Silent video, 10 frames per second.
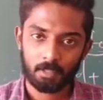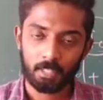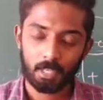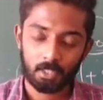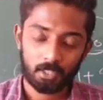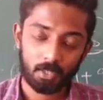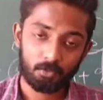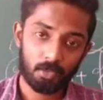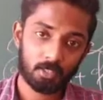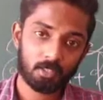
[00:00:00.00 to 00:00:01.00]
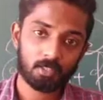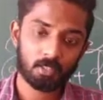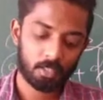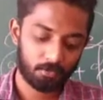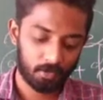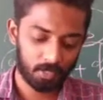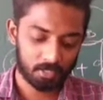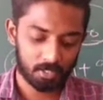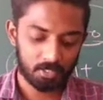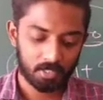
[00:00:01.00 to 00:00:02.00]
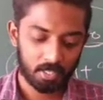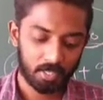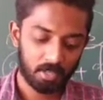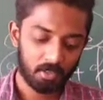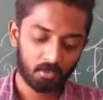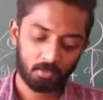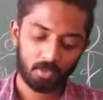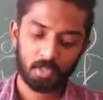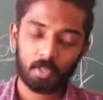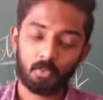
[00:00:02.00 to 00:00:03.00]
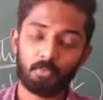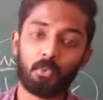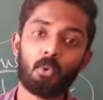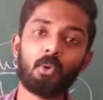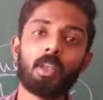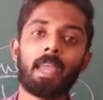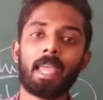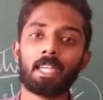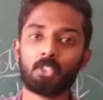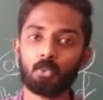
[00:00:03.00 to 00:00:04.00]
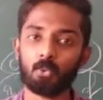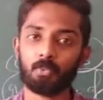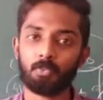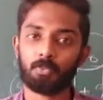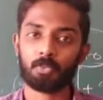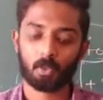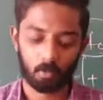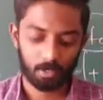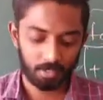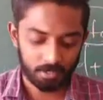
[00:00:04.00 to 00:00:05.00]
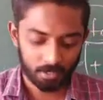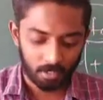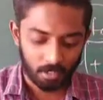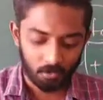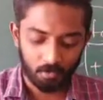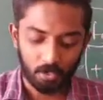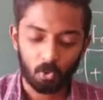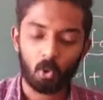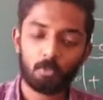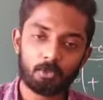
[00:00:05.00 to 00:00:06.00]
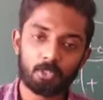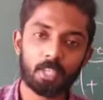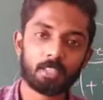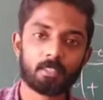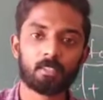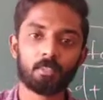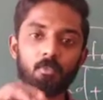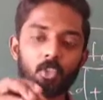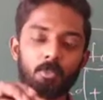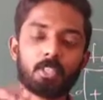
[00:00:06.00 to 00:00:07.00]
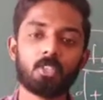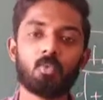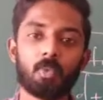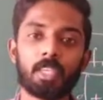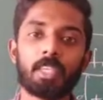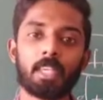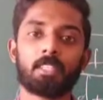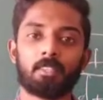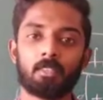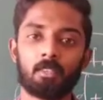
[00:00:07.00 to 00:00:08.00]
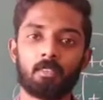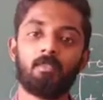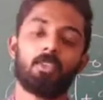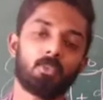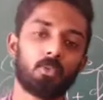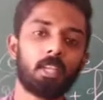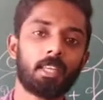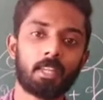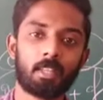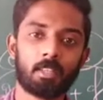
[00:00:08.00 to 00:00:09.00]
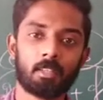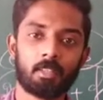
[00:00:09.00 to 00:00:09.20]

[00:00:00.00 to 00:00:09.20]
There are differences in for and to. One is we hope to get, which means we surely get.